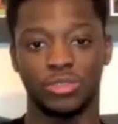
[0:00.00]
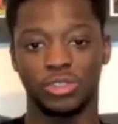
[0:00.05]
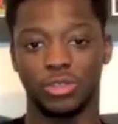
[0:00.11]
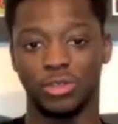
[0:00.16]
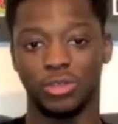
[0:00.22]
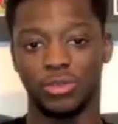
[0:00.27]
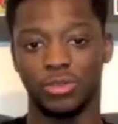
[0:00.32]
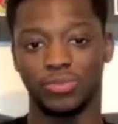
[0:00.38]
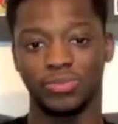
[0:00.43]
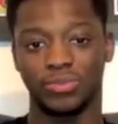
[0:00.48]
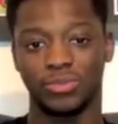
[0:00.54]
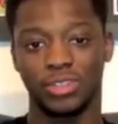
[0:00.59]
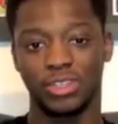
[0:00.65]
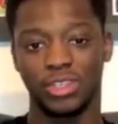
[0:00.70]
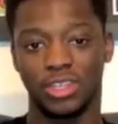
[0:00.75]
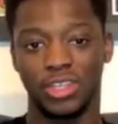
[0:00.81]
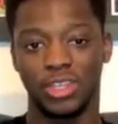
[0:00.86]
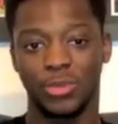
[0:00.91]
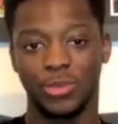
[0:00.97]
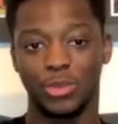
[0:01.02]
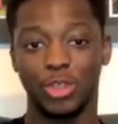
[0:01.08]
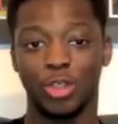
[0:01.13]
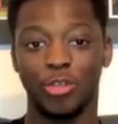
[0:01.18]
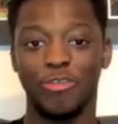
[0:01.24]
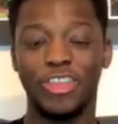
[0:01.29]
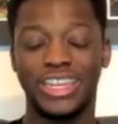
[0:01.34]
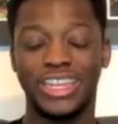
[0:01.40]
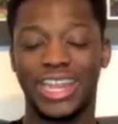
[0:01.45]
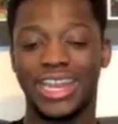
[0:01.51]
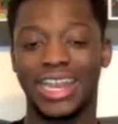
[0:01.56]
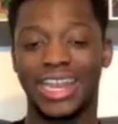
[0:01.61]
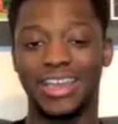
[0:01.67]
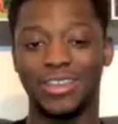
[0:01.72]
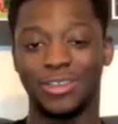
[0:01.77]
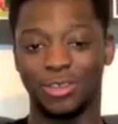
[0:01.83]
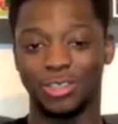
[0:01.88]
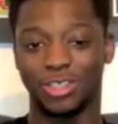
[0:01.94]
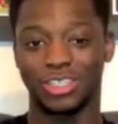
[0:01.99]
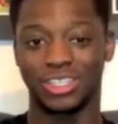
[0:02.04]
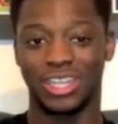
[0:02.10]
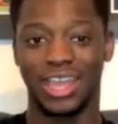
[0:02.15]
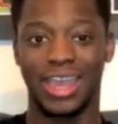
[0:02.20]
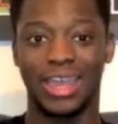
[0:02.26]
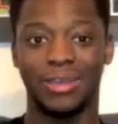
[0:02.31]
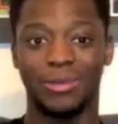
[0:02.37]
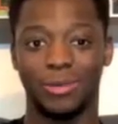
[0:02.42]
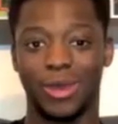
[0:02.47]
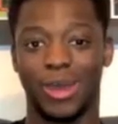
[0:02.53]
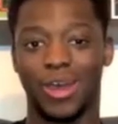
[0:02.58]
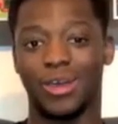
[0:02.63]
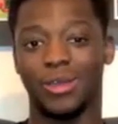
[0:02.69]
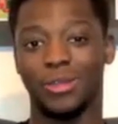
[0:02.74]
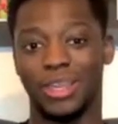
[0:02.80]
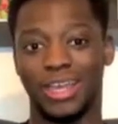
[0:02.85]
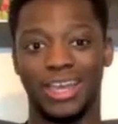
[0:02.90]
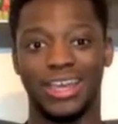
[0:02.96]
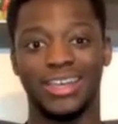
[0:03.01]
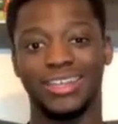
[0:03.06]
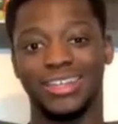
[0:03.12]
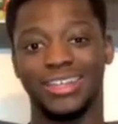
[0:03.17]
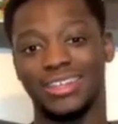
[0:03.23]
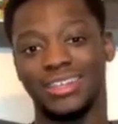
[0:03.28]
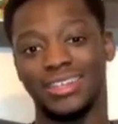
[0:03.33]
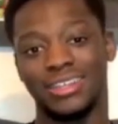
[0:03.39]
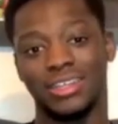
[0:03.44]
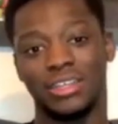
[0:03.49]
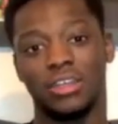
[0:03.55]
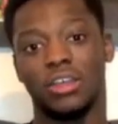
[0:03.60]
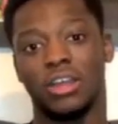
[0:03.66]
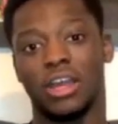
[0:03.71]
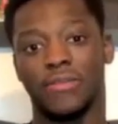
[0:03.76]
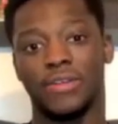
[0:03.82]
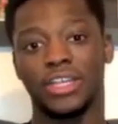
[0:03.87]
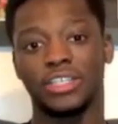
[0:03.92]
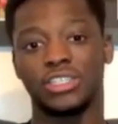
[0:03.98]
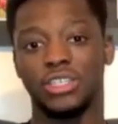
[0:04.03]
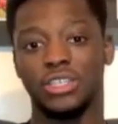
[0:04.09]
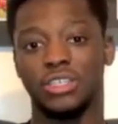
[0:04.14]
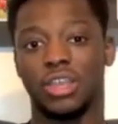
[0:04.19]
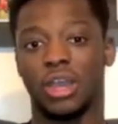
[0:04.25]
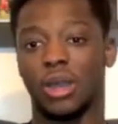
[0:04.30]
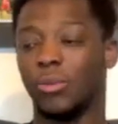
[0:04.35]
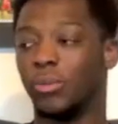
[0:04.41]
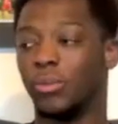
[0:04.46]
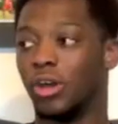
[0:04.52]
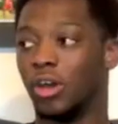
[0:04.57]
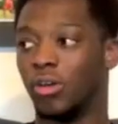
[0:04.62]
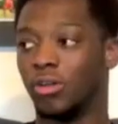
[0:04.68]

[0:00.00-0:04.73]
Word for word: So when you're reading that, you're just like, "Wow, like I've actually yeah.